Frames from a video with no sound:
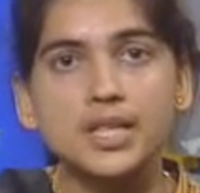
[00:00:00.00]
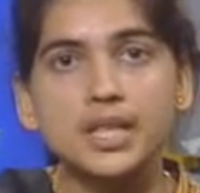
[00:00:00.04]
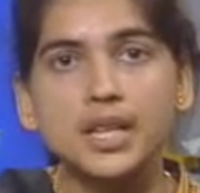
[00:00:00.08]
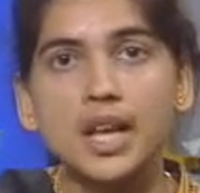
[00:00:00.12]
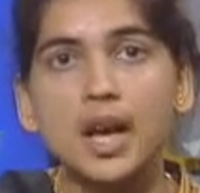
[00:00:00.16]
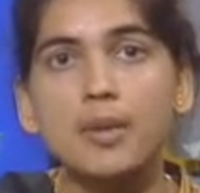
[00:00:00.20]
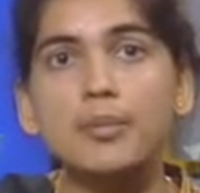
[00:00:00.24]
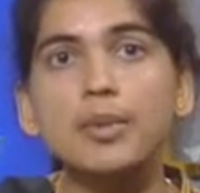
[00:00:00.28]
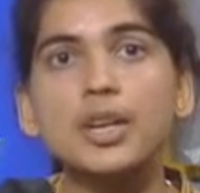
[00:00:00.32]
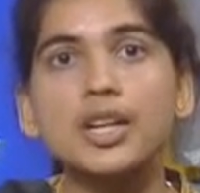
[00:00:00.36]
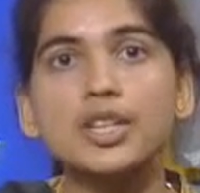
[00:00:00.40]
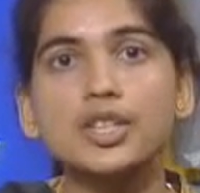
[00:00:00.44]

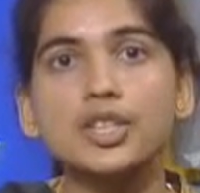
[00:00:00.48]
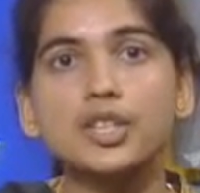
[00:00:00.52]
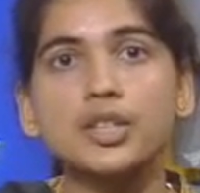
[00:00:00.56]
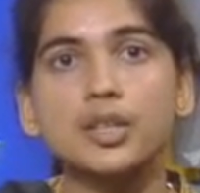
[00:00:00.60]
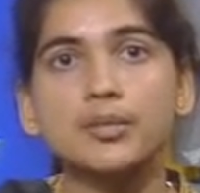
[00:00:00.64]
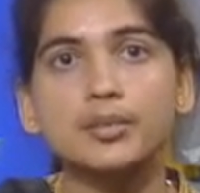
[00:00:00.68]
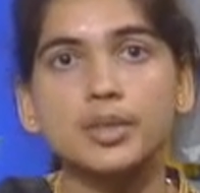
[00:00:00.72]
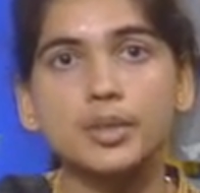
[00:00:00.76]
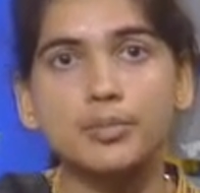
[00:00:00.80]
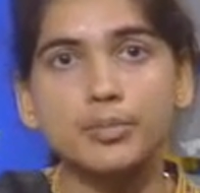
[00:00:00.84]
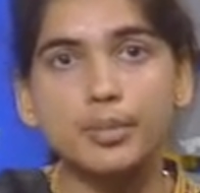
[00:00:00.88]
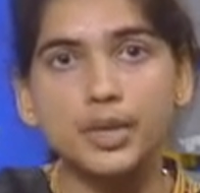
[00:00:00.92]
application
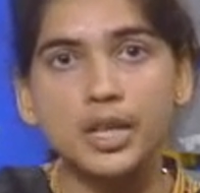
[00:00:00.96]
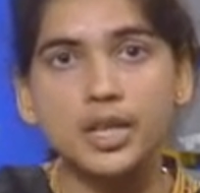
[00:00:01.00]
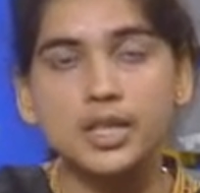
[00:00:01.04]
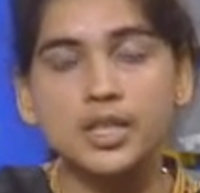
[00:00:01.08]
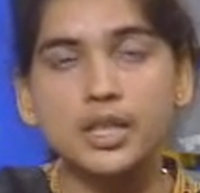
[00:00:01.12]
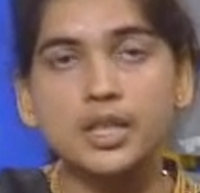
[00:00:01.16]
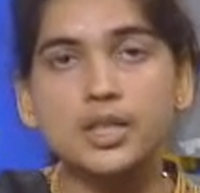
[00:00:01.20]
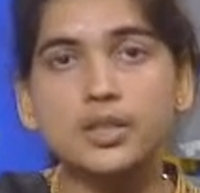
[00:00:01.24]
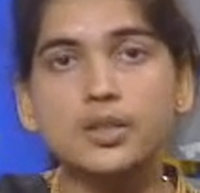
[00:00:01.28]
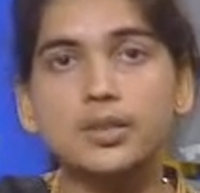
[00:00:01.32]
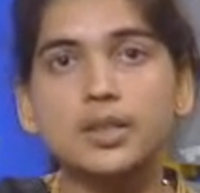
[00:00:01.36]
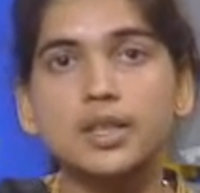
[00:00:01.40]
of the
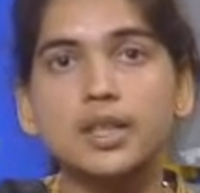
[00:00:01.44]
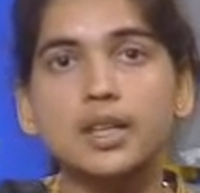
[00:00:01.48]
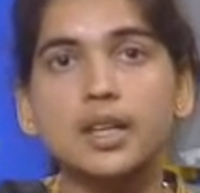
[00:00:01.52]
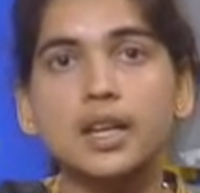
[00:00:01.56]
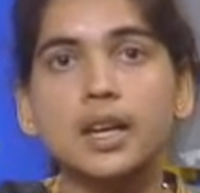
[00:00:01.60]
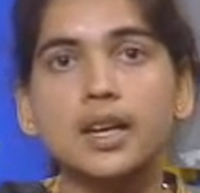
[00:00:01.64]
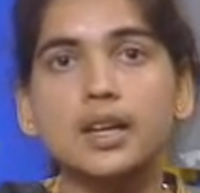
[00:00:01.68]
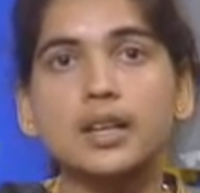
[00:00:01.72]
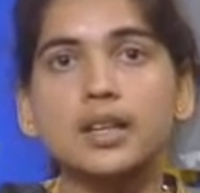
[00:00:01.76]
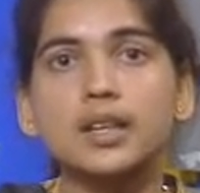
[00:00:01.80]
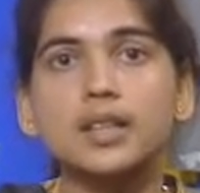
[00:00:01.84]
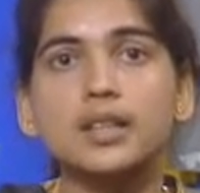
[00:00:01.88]
pressure to the
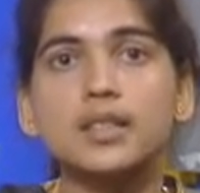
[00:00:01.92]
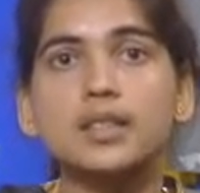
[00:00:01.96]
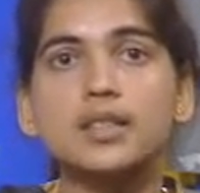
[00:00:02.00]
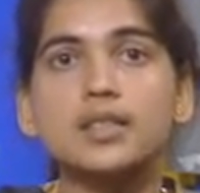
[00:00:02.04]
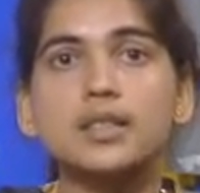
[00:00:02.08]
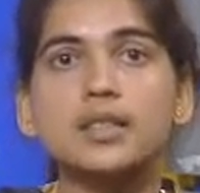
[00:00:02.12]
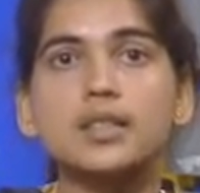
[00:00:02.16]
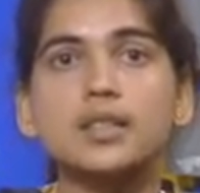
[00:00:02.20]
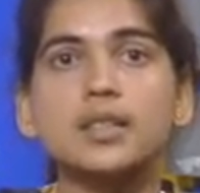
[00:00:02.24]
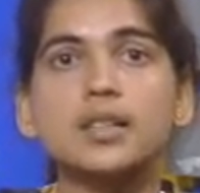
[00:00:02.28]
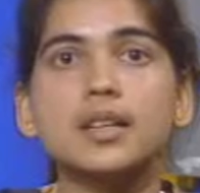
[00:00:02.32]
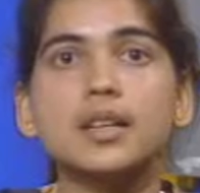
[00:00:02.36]

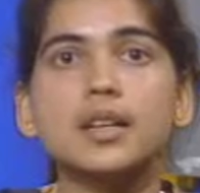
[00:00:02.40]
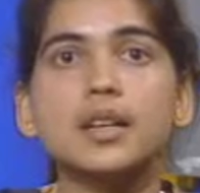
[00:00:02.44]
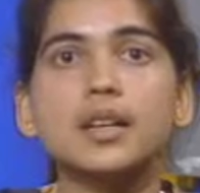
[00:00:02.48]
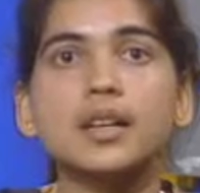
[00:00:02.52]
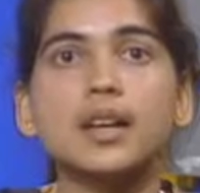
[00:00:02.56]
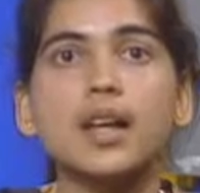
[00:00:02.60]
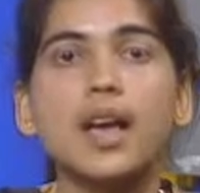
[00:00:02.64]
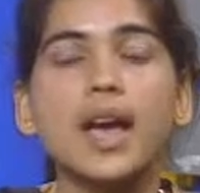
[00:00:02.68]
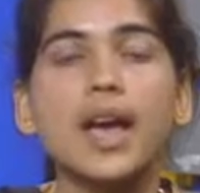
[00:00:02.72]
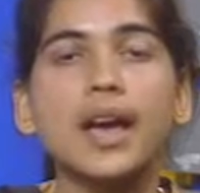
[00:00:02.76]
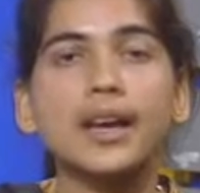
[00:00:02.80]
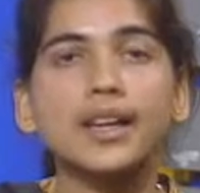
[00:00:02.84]
carcass, then
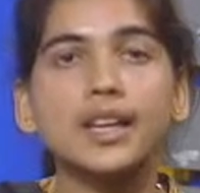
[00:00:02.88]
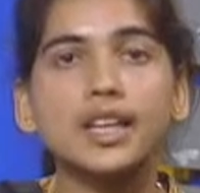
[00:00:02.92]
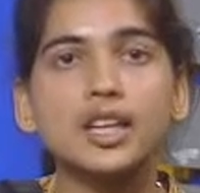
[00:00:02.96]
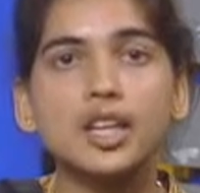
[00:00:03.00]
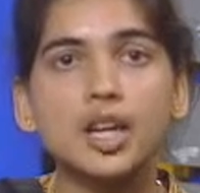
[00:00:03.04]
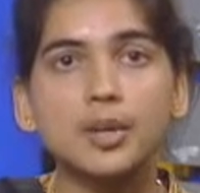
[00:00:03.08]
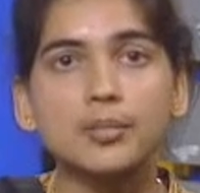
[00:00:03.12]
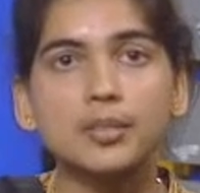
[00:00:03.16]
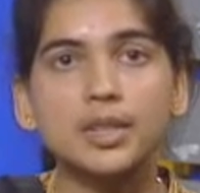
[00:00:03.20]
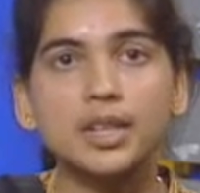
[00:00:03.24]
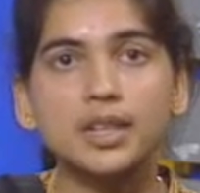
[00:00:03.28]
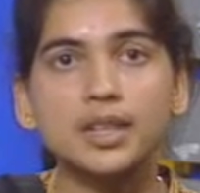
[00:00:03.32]
hanging
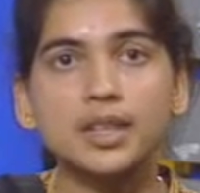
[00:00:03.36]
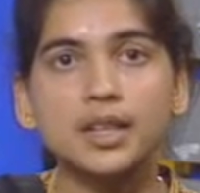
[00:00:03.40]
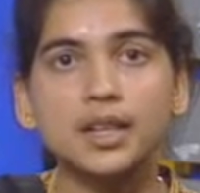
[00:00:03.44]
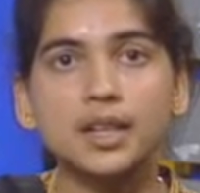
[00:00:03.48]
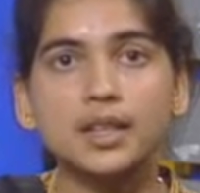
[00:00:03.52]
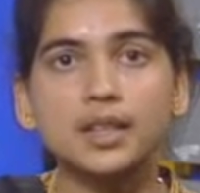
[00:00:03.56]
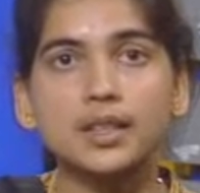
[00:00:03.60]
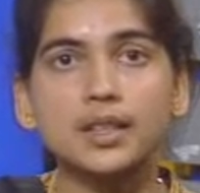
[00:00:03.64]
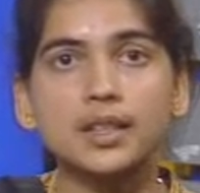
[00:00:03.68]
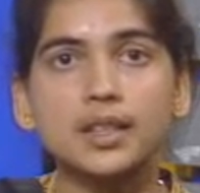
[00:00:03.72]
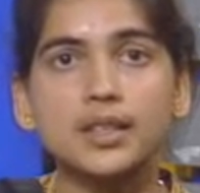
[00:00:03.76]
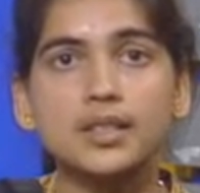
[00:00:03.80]
of the
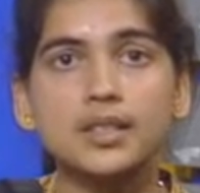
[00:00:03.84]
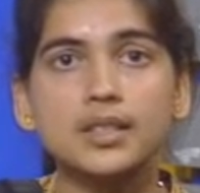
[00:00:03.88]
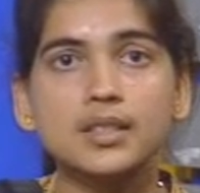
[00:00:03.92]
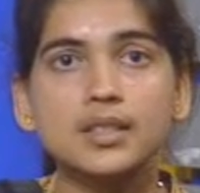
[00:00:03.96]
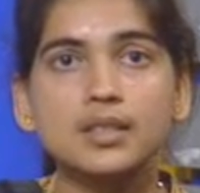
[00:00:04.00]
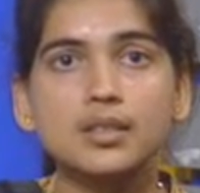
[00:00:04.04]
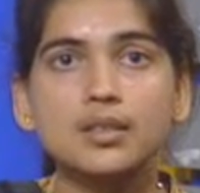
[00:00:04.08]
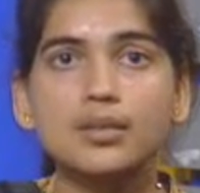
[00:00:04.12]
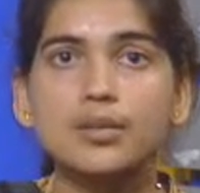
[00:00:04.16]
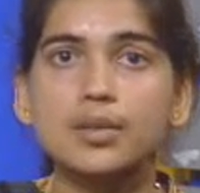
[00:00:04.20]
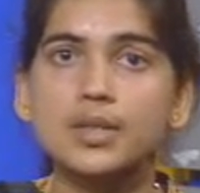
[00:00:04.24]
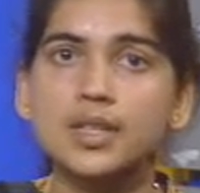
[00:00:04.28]
carcass.
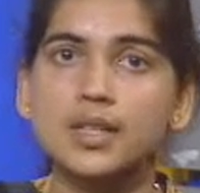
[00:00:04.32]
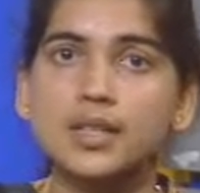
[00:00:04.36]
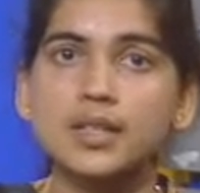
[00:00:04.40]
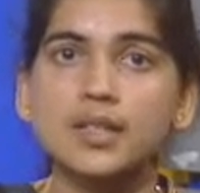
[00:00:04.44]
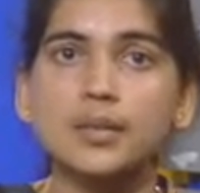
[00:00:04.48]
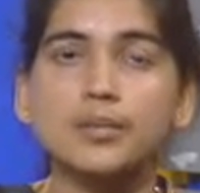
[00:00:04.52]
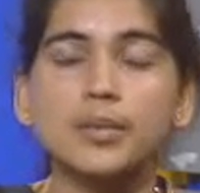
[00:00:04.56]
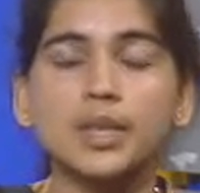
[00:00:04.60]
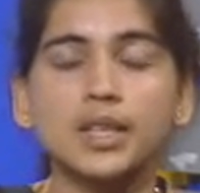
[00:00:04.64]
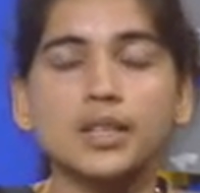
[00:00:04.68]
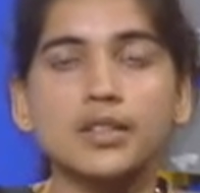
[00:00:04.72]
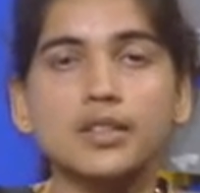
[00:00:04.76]
Those are the
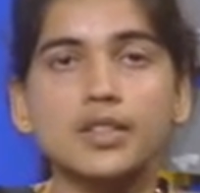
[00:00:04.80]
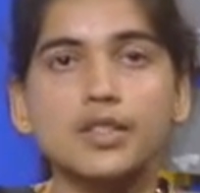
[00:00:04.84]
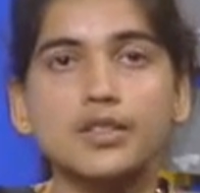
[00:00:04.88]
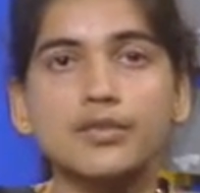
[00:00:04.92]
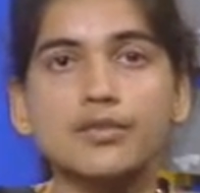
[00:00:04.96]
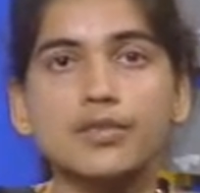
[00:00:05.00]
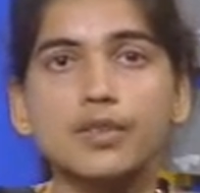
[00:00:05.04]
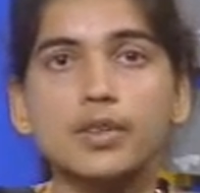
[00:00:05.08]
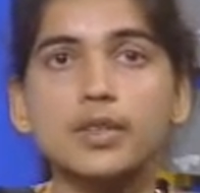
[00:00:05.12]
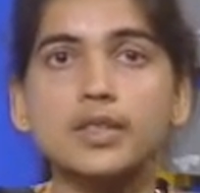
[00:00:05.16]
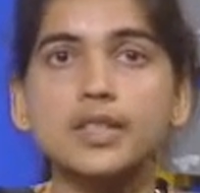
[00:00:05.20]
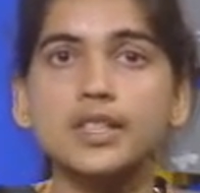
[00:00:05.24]
methods
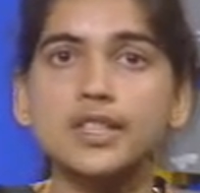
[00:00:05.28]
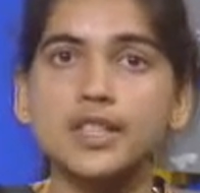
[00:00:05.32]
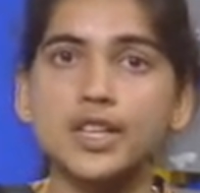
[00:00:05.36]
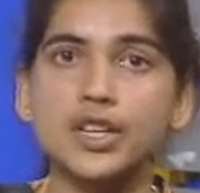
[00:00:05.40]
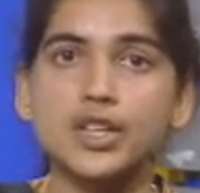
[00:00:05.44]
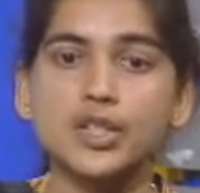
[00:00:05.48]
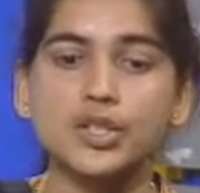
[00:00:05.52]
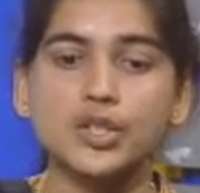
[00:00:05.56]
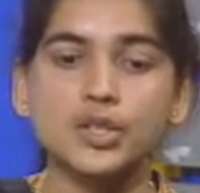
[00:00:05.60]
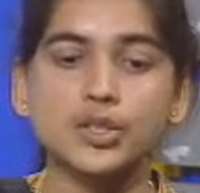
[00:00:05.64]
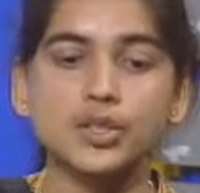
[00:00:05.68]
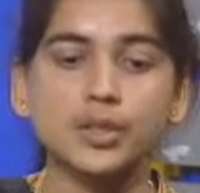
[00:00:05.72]
for
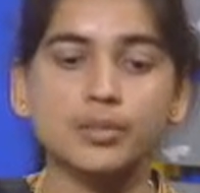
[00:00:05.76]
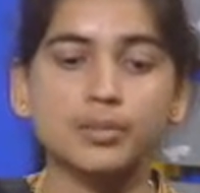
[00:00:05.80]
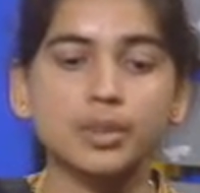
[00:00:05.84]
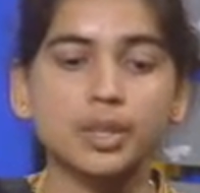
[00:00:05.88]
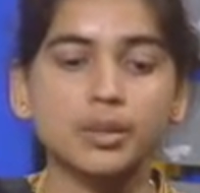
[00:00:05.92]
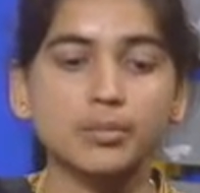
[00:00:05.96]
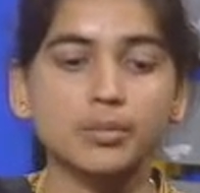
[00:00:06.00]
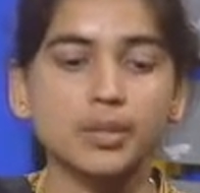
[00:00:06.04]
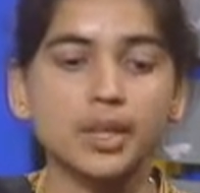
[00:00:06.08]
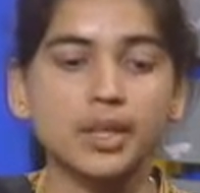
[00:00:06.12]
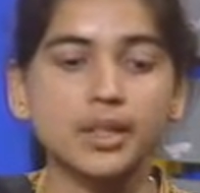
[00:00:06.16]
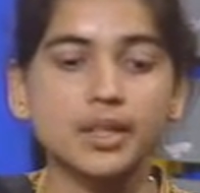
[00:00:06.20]
tenderization of the
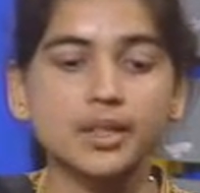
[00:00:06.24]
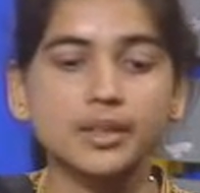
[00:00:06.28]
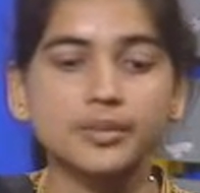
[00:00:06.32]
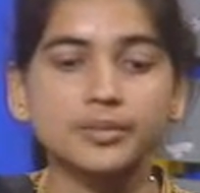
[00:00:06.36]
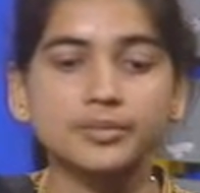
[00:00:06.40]
meat.